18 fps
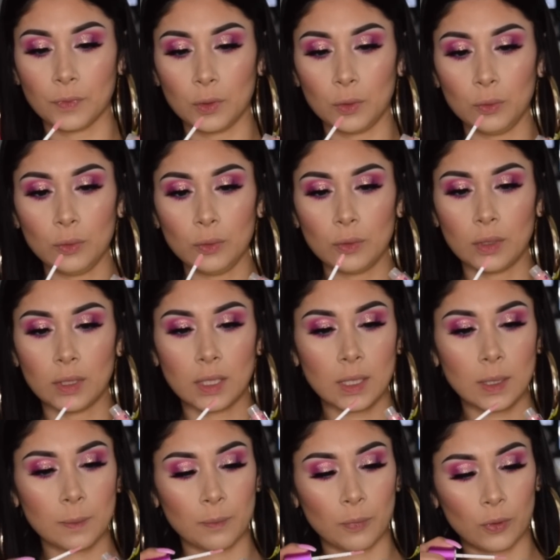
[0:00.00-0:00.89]
Ooh, this
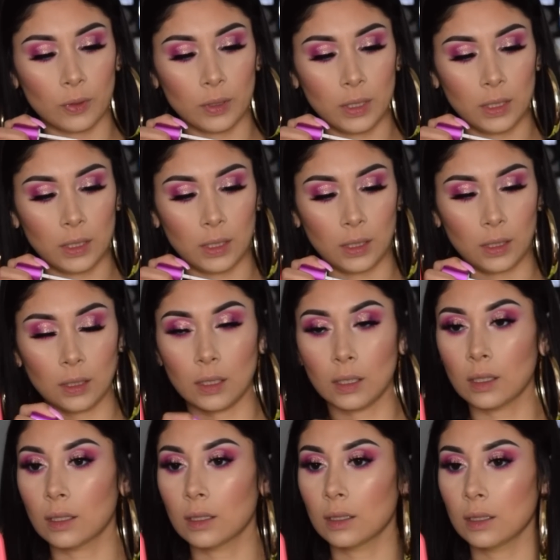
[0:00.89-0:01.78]
is pretty.
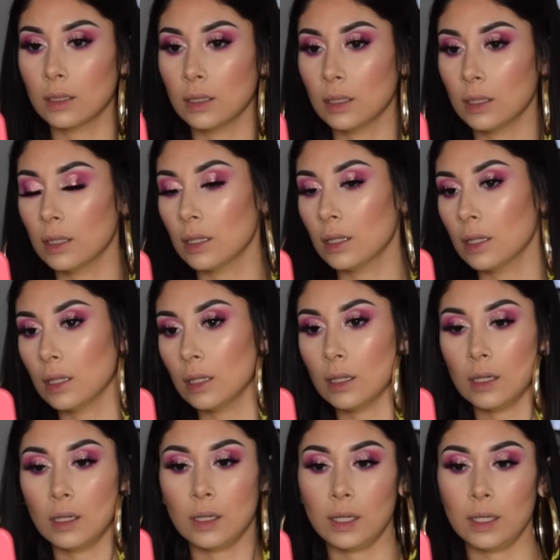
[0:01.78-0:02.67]

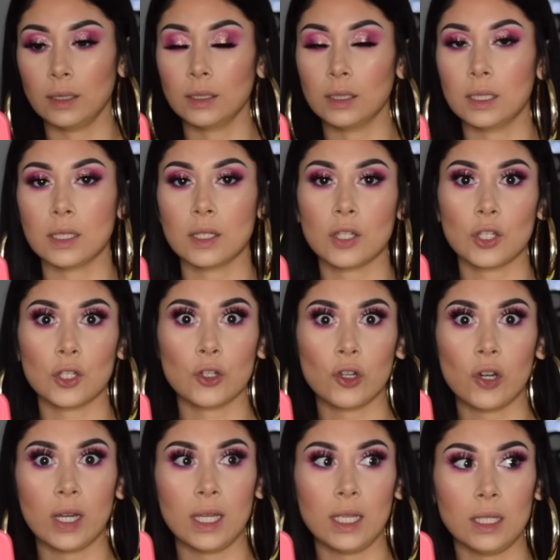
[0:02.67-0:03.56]
All right, let's
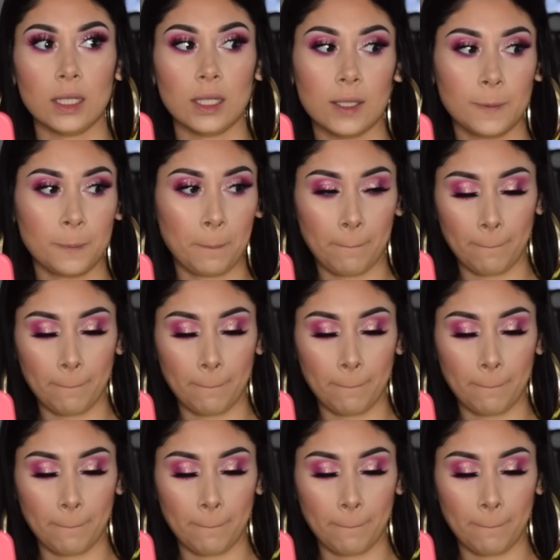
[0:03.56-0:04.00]
try it.